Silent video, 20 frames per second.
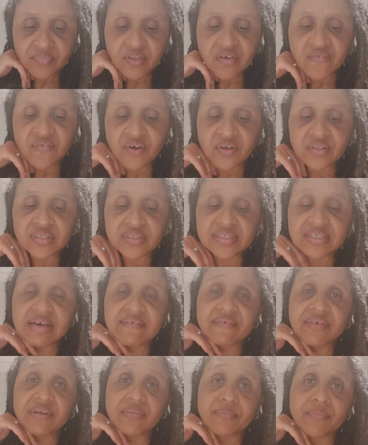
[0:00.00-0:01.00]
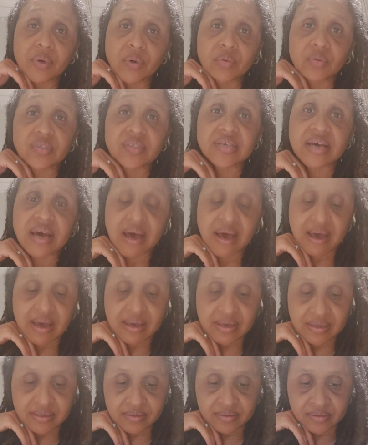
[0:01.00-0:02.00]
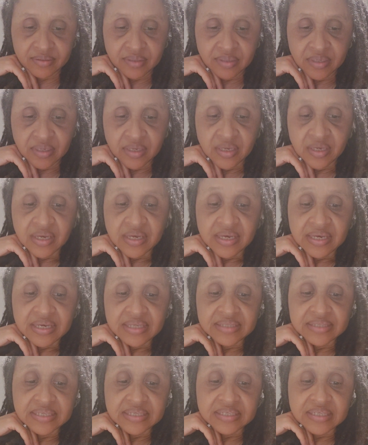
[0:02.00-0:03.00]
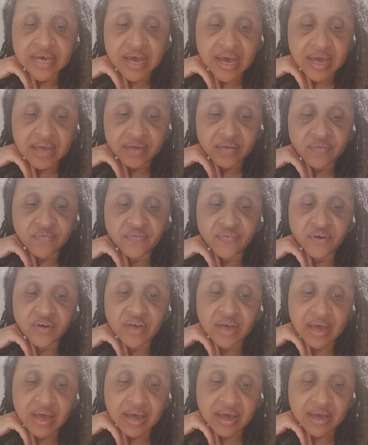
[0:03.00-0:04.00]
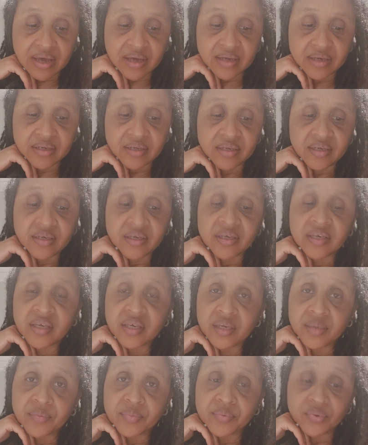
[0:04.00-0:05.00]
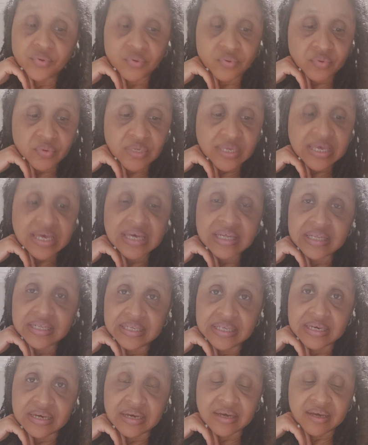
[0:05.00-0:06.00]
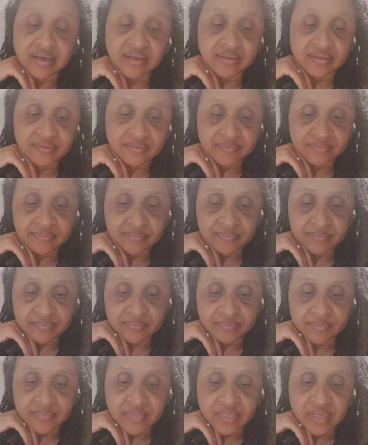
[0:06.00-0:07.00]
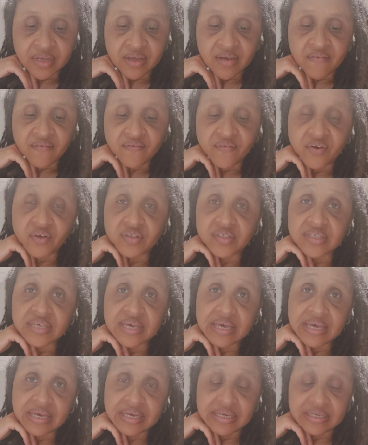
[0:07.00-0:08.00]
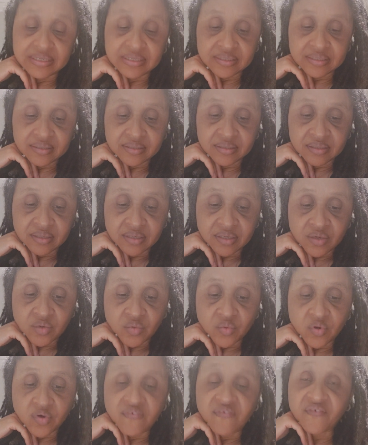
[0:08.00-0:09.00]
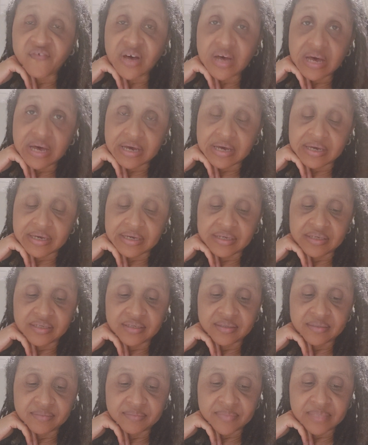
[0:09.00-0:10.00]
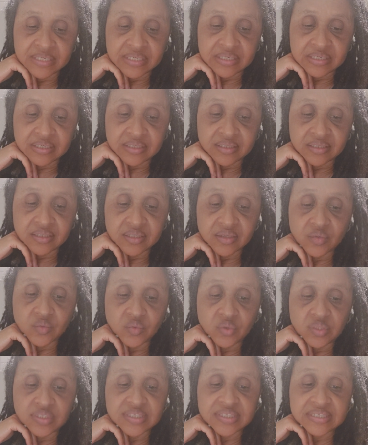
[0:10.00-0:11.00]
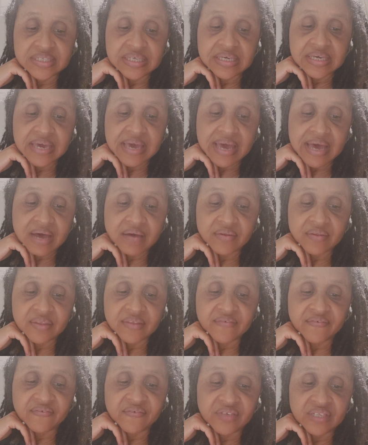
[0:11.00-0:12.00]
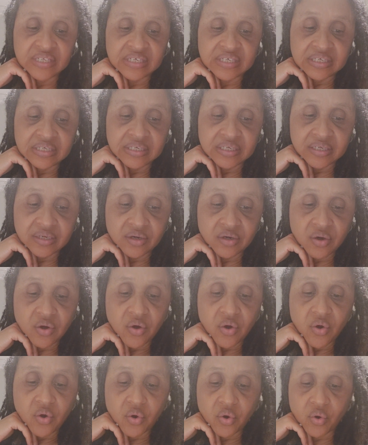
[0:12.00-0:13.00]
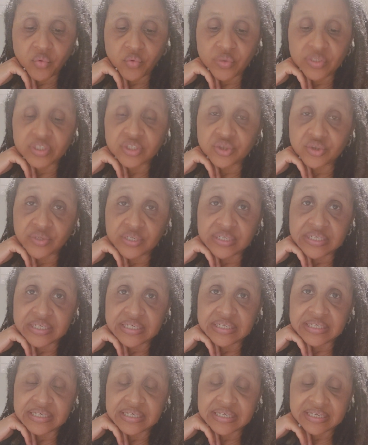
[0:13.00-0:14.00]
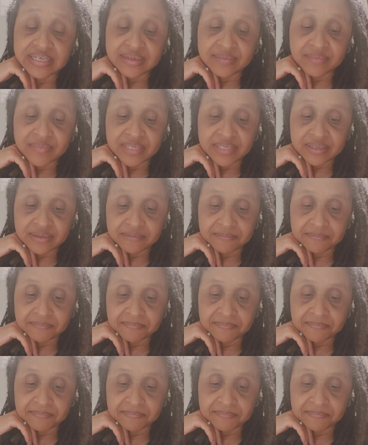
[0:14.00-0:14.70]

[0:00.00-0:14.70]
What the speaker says: Verse 7, Most High, is a title for God, Hebrew Elyon. Verse 8, will find means will seek out the fleeing or retreating enemy.